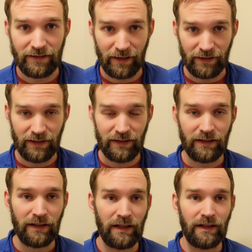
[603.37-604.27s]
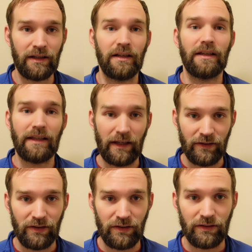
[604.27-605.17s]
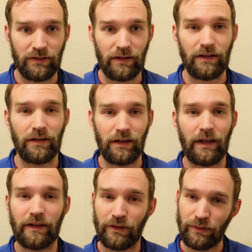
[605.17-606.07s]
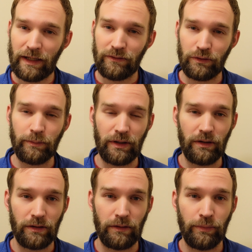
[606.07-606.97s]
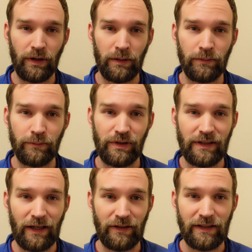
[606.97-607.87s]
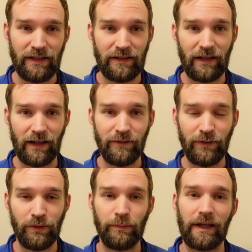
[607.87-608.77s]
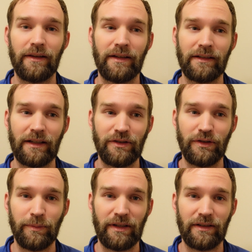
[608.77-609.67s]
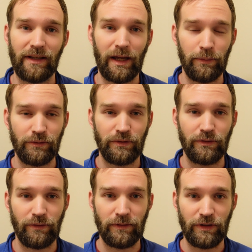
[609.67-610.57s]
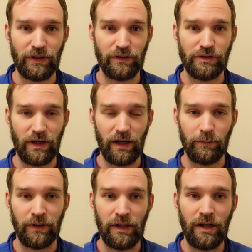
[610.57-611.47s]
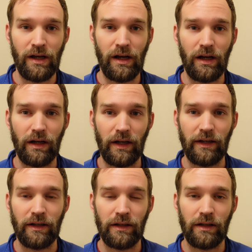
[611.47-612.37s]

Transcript: tell it? Yes. I do have a little bit harder problems telling it in the iPhone, but I think that's just because Apple's doing a really good job on